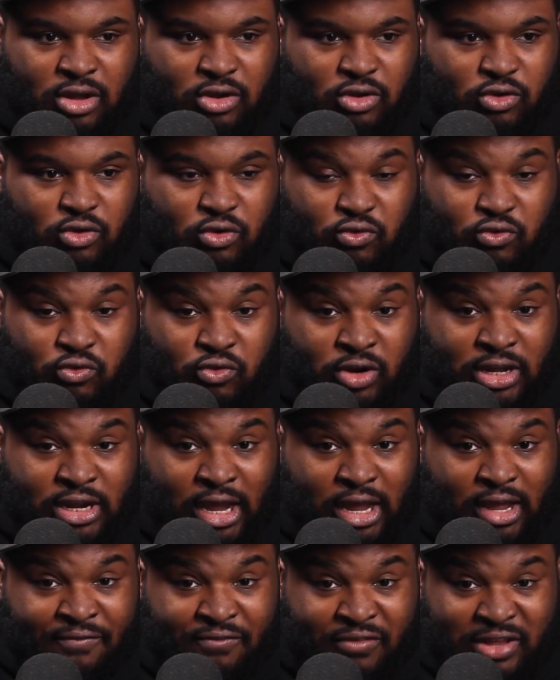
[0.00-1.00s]

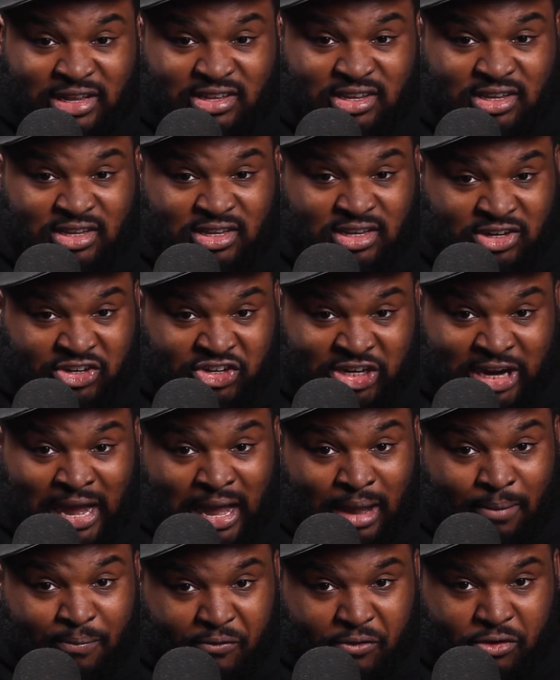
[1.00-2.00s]
if this is a
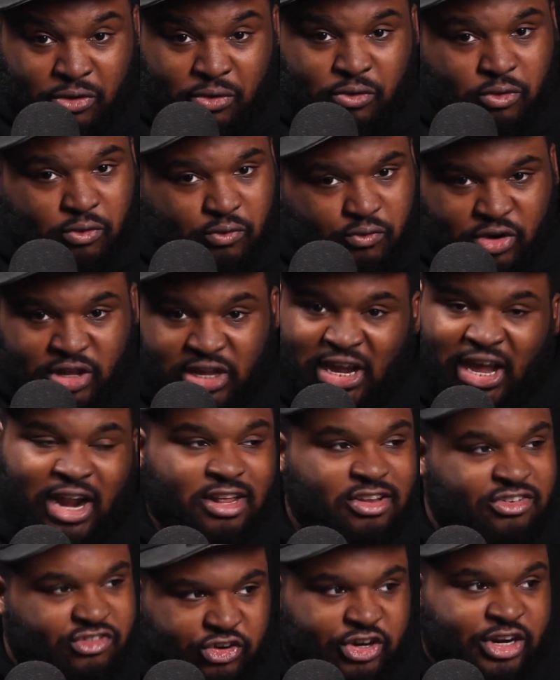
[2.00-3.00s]
job for you, you really gotta
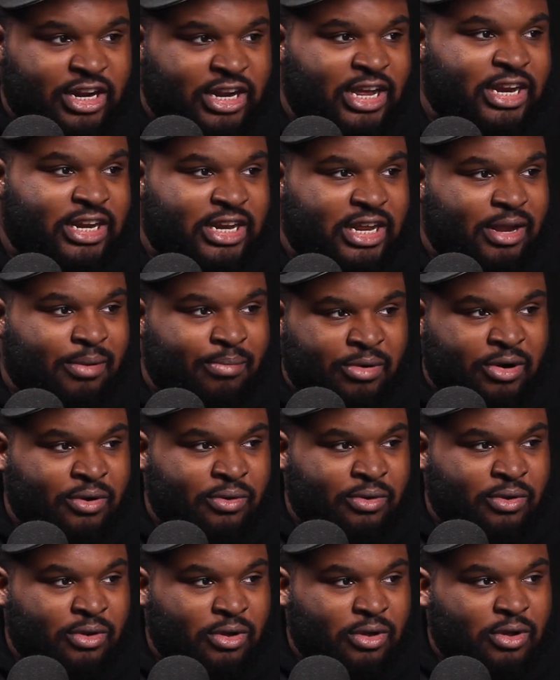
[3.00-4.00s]
treat it like that,
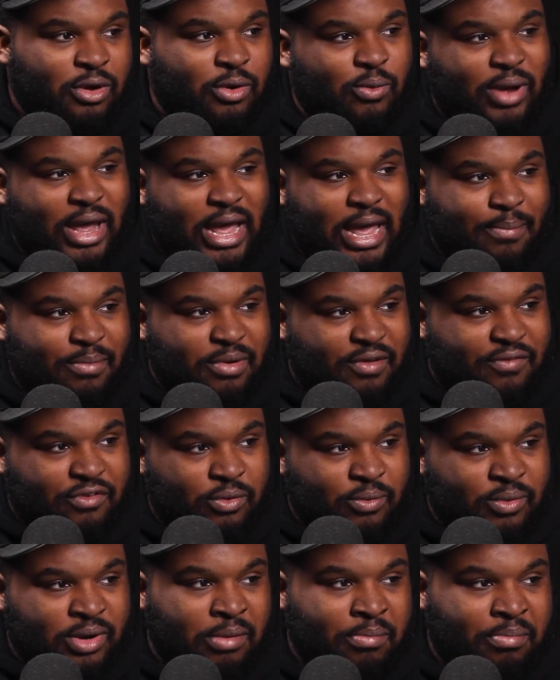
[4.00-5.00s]
bro. What happened if
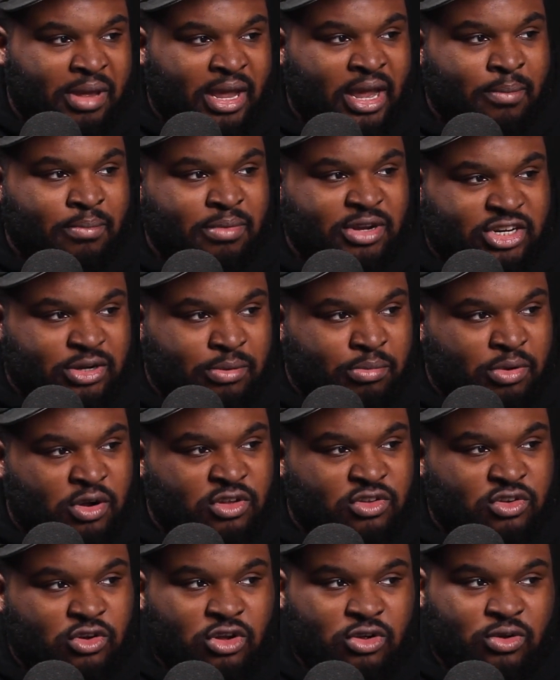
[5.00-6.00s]
you in the bed but your
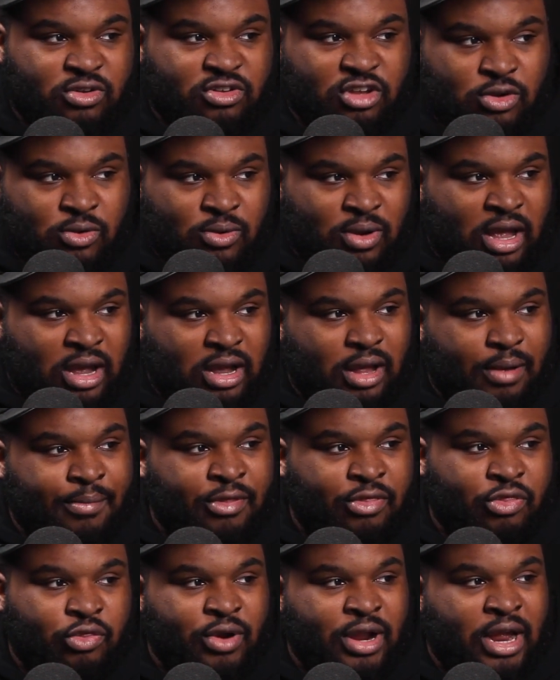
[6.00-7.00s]
boss call you and say you gotta come
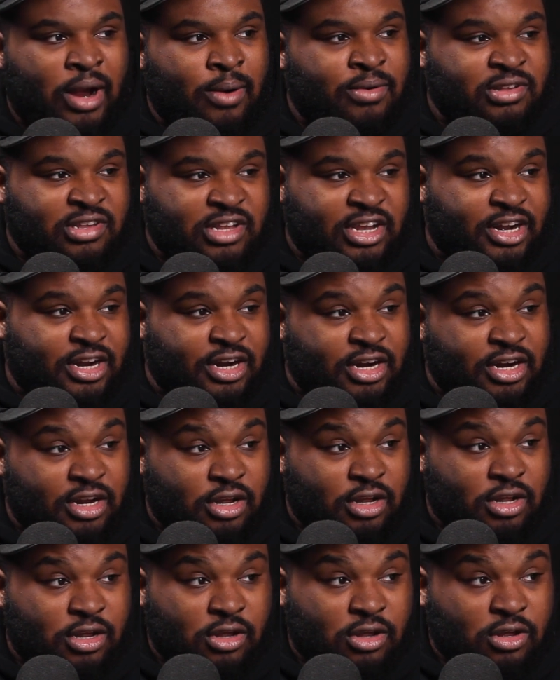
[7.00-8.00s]
in 3 hours later?
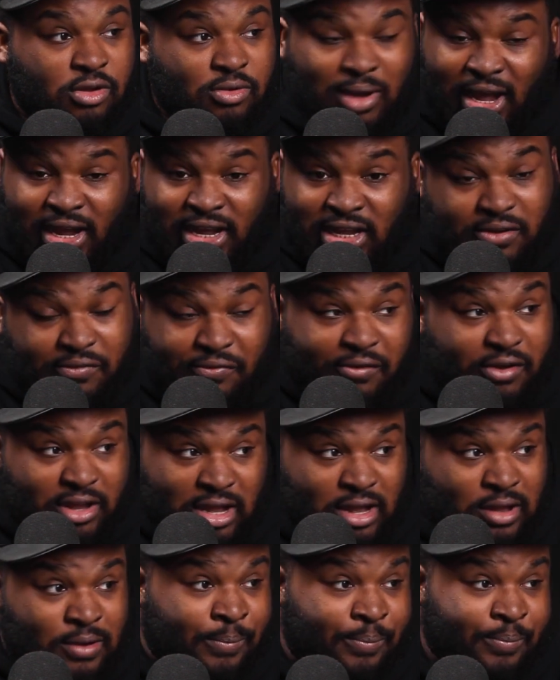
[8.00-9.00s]
You gotta get the fuck
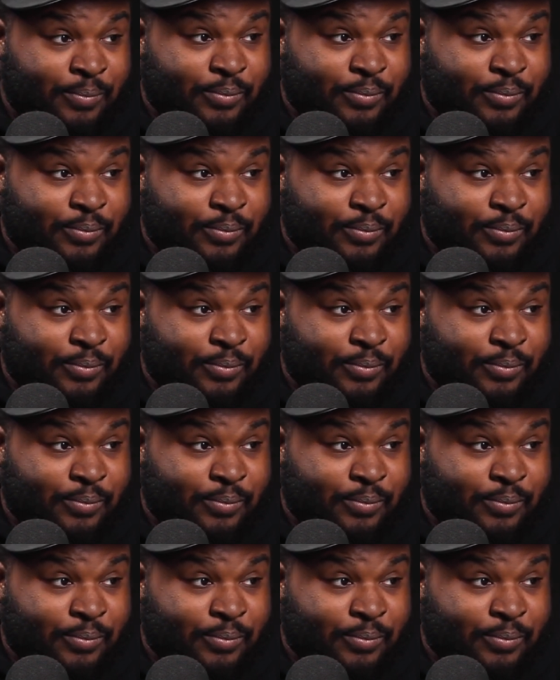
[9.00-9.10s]
up.